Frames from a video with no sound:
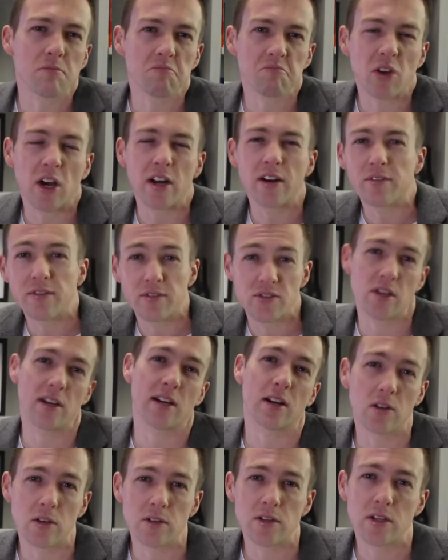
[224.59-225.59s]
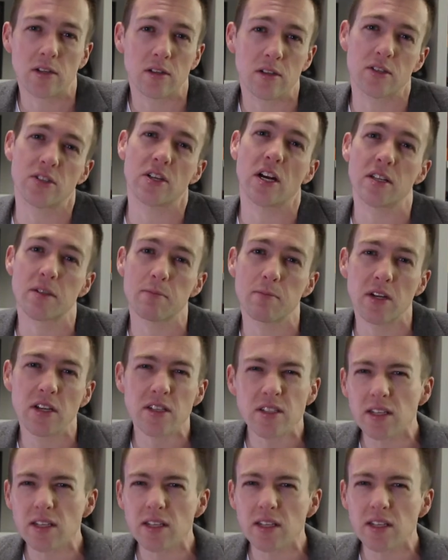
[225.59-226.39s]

kind of psychological adjustment.